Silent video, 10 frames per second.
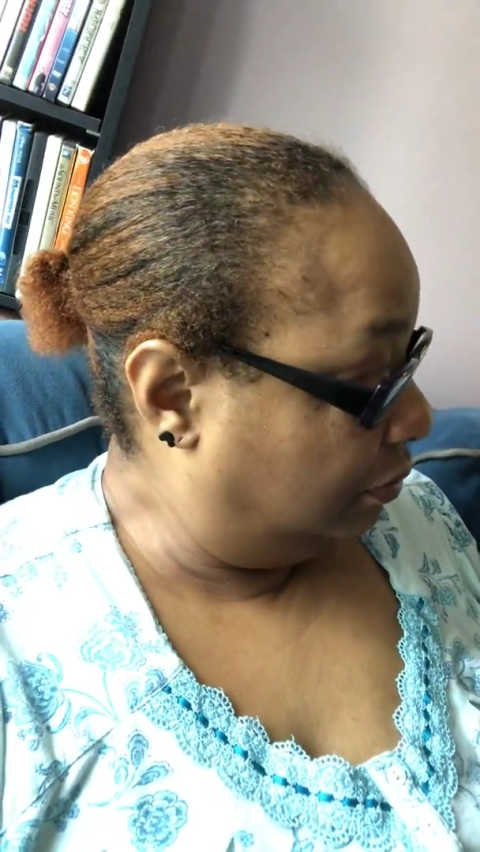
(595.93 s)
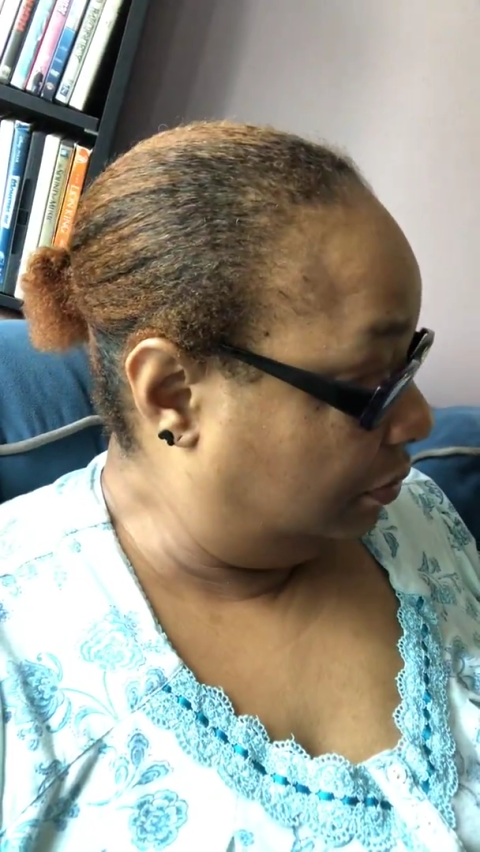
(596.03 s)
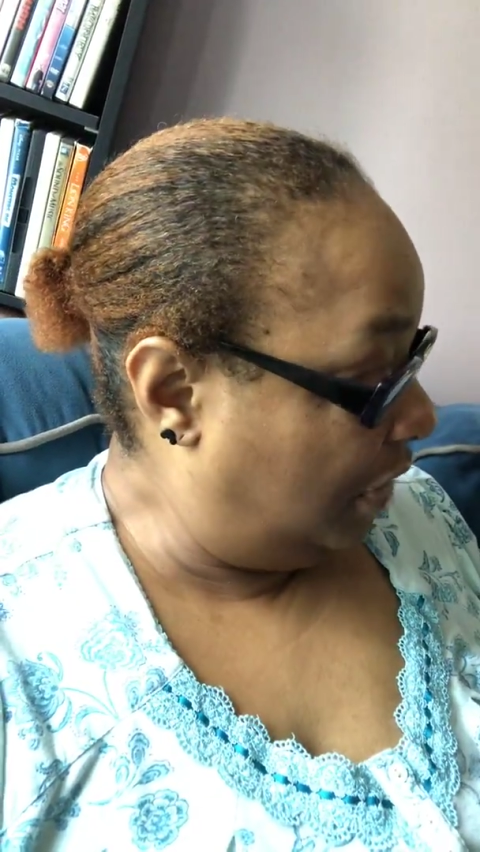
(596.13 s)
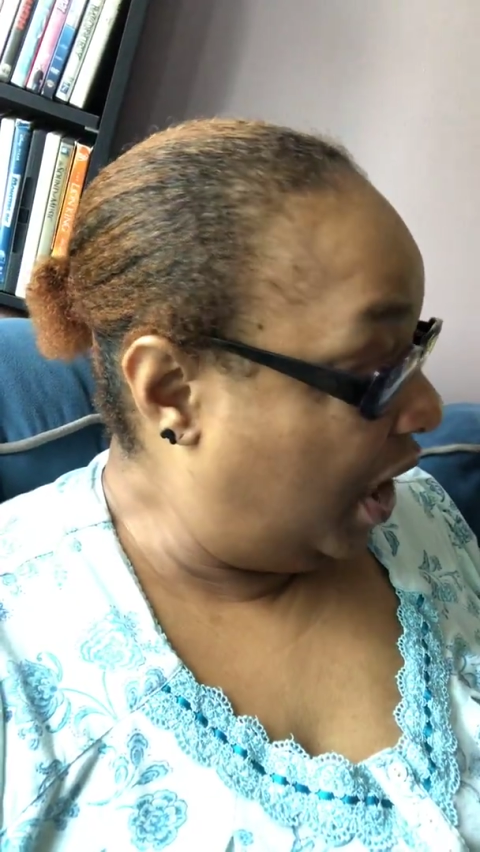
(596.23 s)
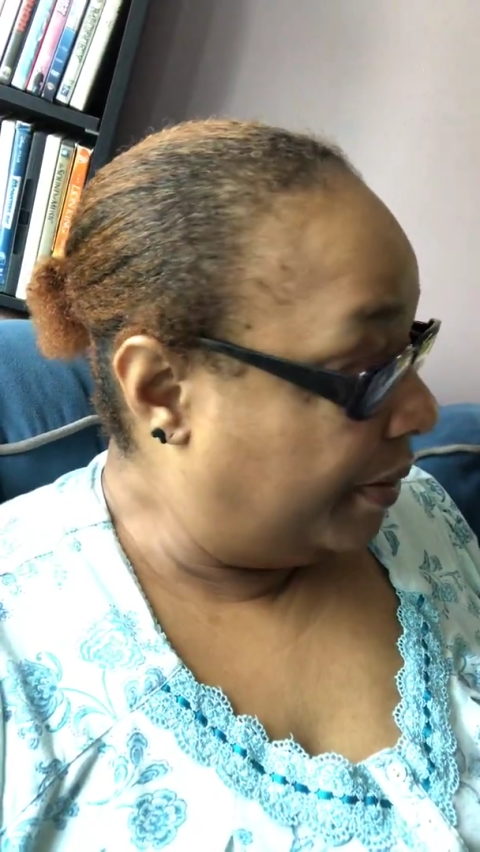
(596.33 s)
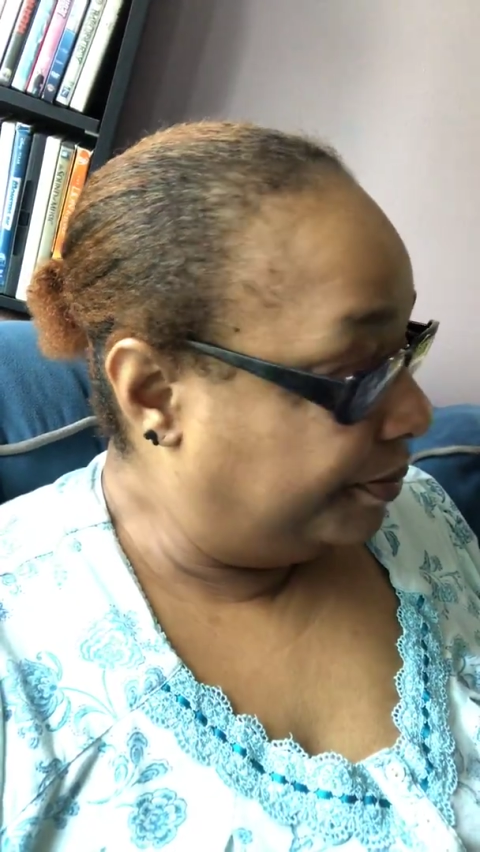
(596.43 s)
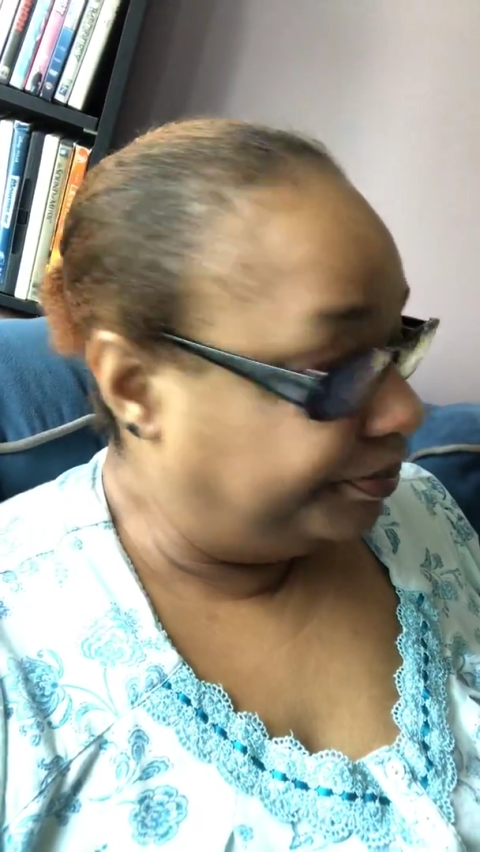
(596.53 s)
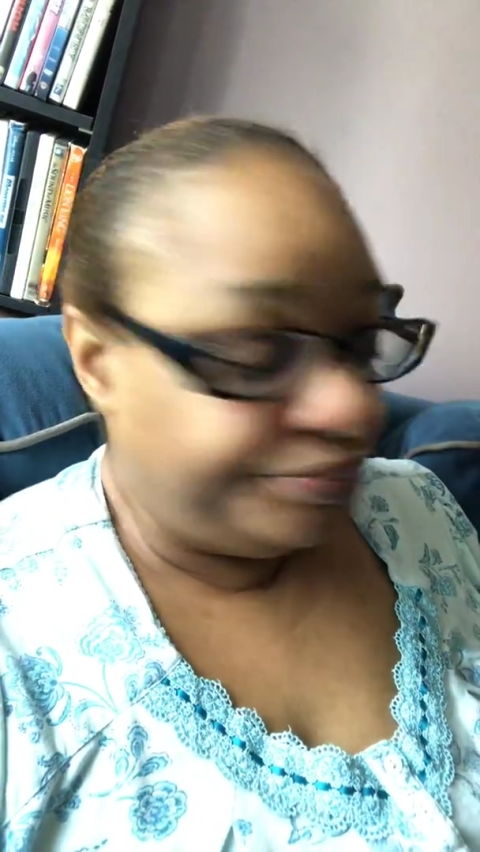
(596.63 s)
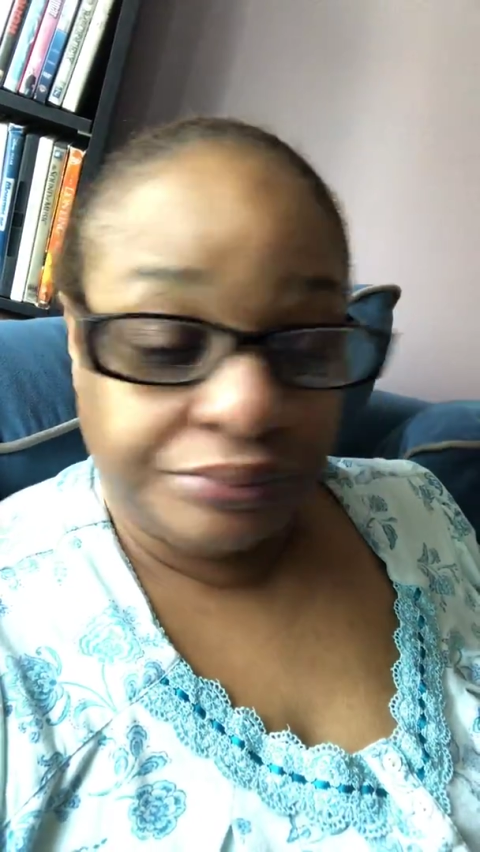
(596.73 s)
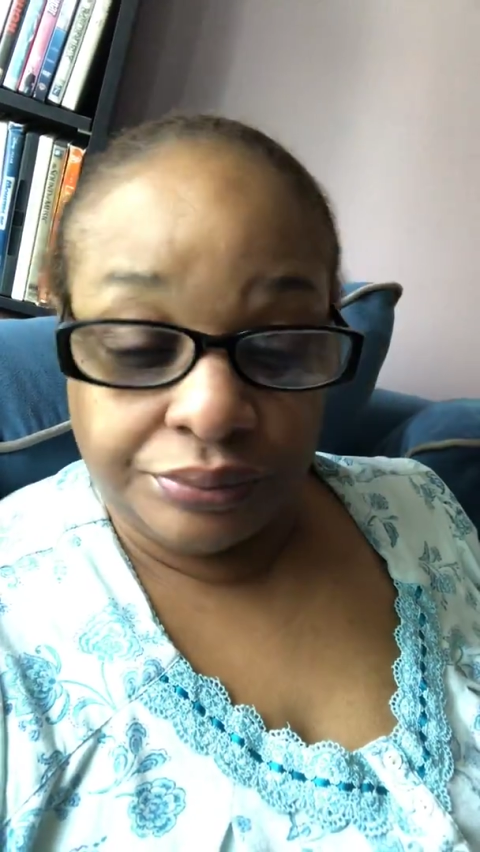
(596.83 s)
Yeah.
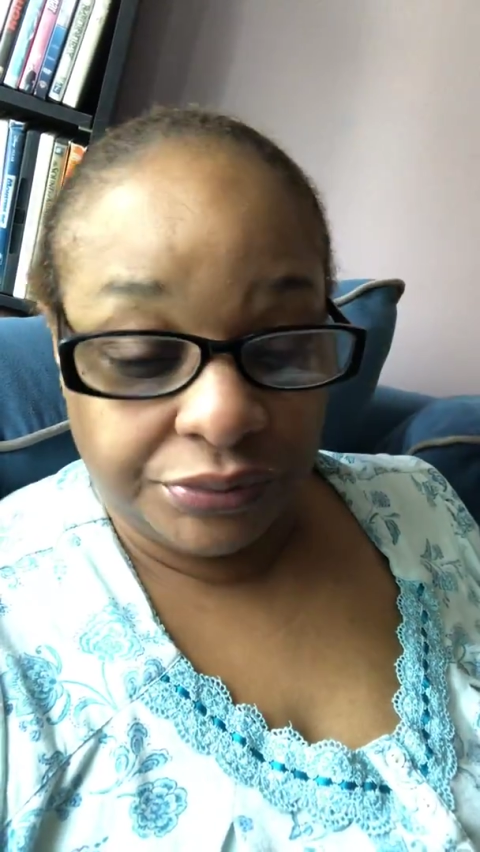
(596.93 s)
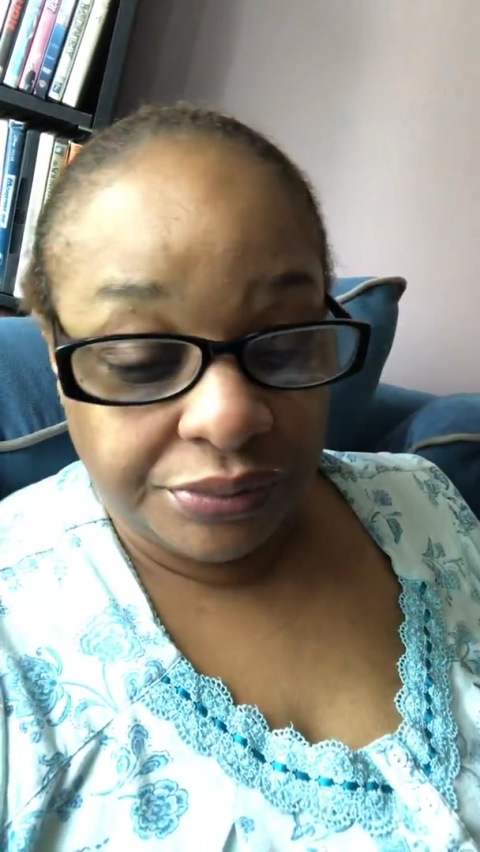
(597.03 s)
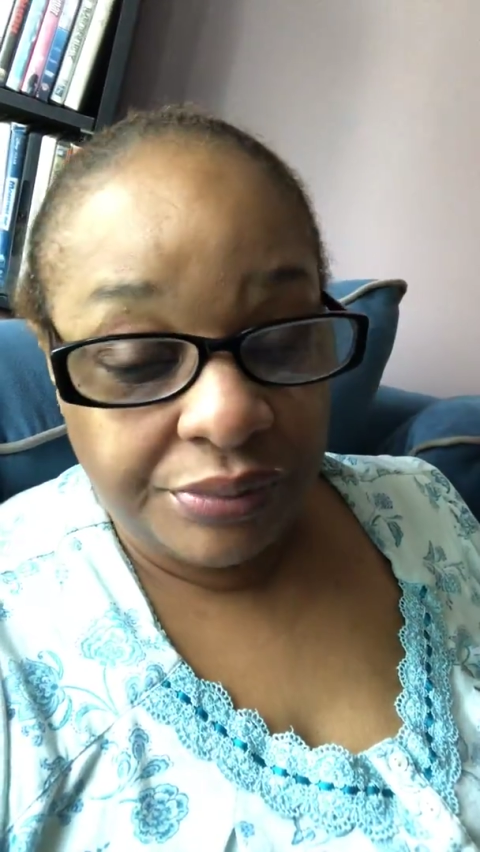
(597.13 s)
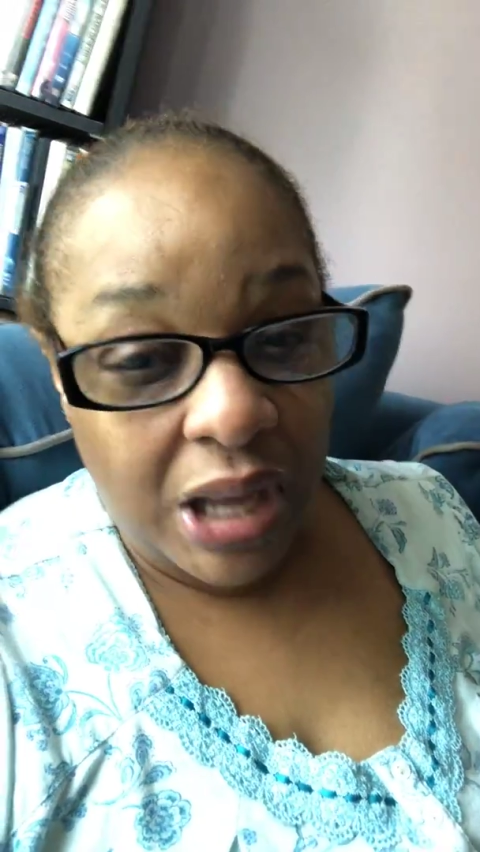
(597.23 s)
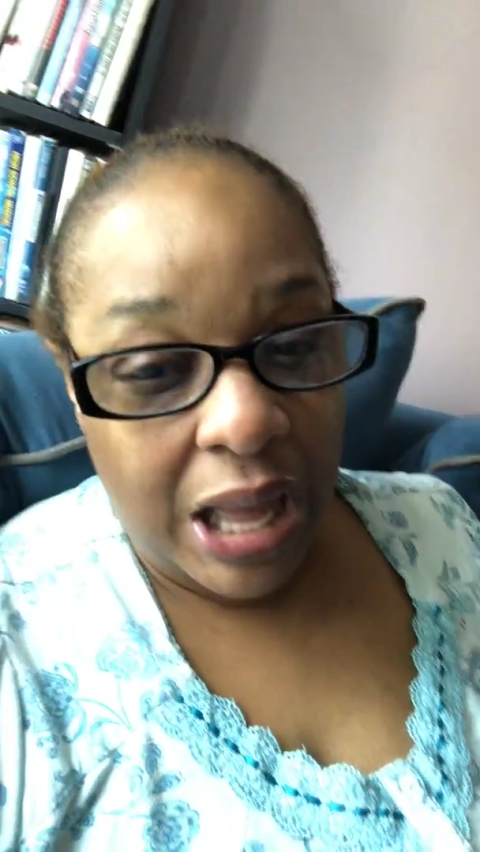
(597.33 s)
But